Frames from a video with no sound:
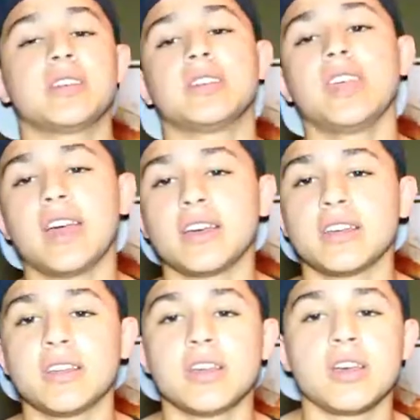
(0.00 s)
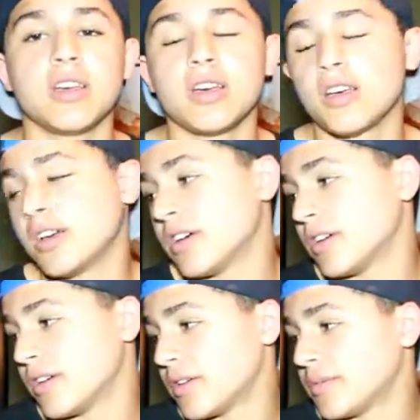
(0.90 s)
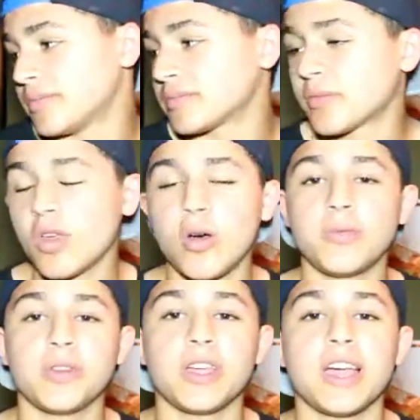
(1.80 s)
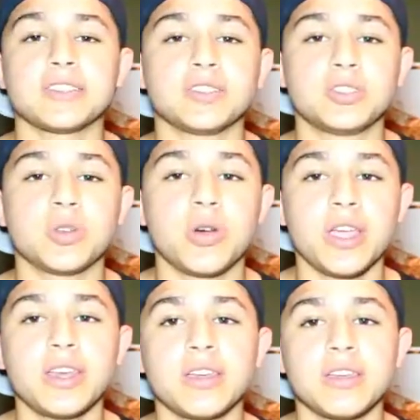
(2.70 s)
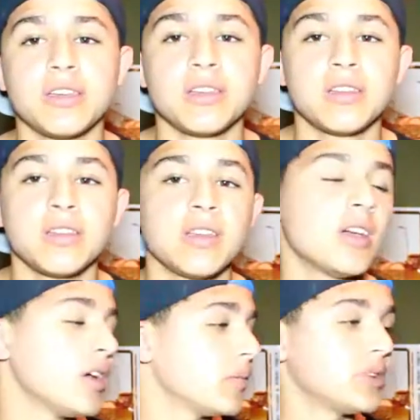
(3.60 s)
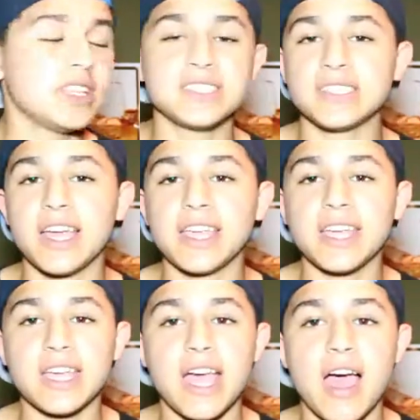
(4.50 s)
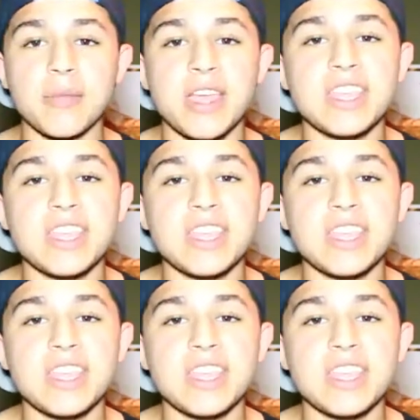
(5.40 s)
yeah. Hopefully you guys enjoyed. Like, comment,